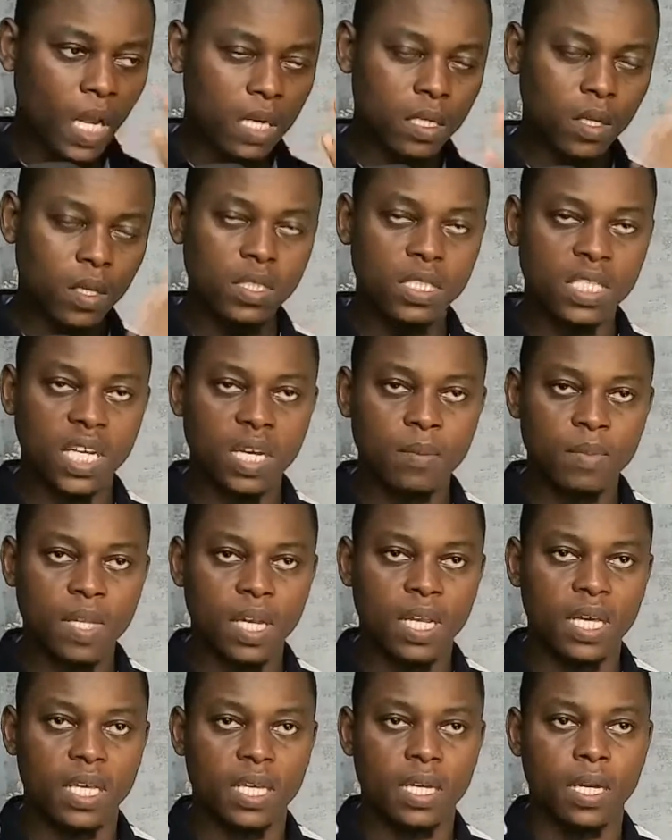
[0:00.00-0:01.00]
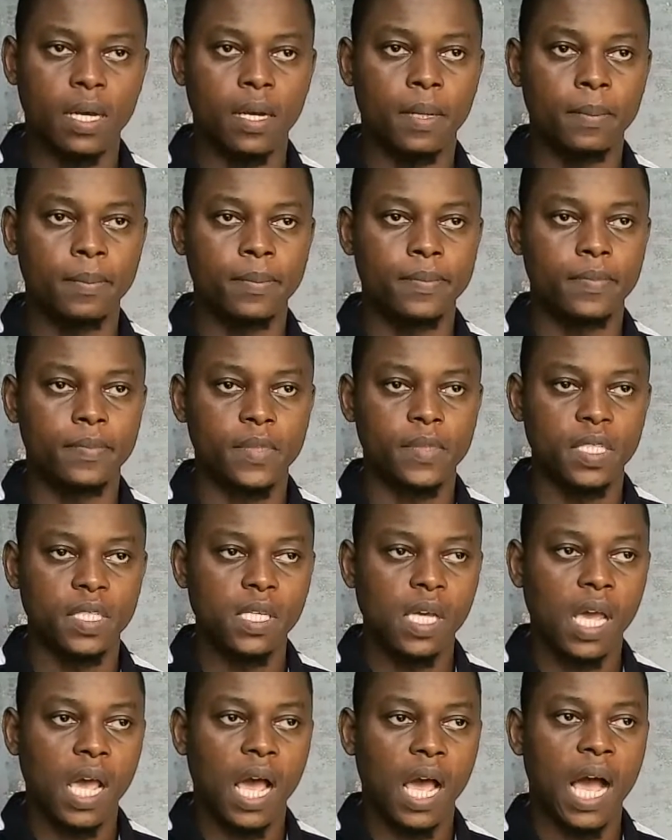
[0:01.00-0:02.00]
There was a time that like
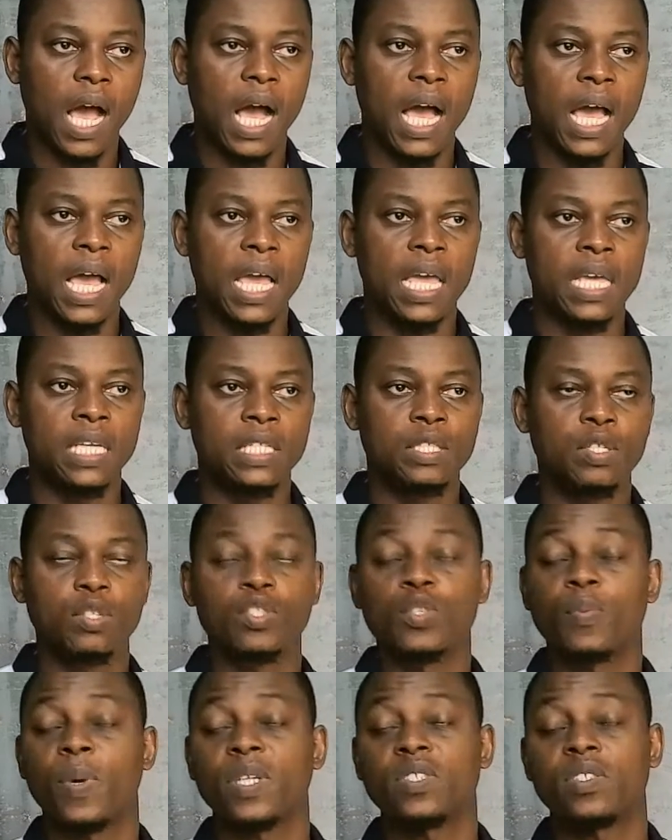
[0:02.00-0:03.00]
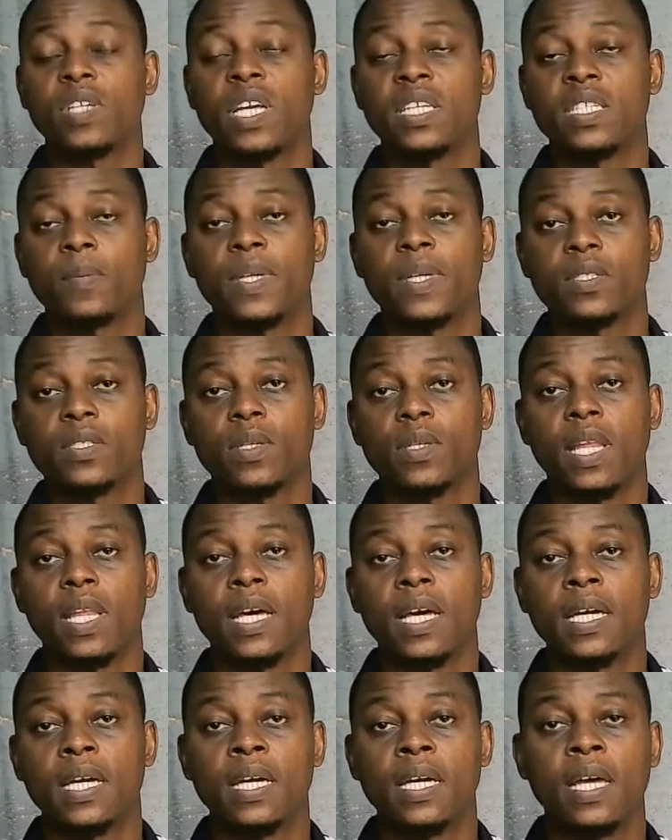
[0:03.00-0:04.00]
I used to patronize a
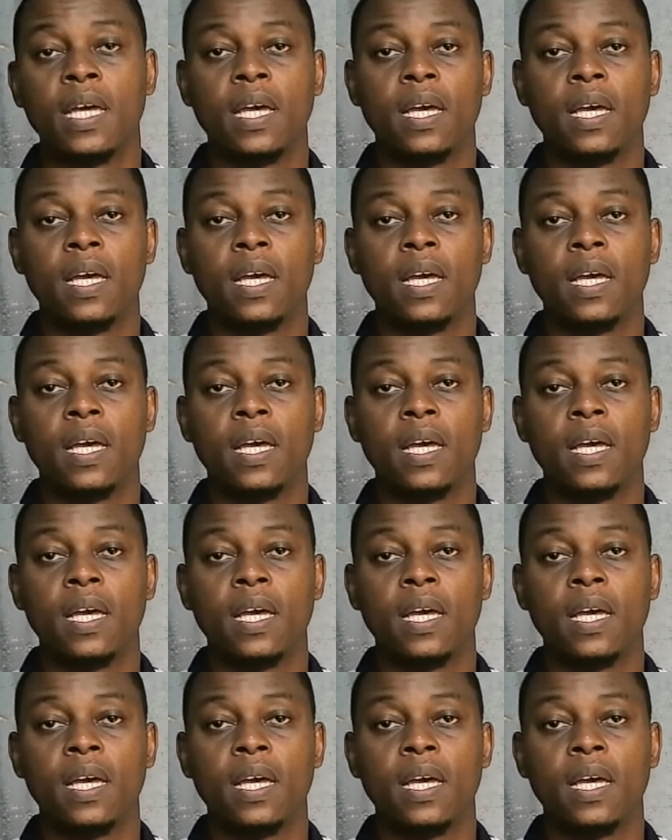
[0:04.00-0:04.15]
particular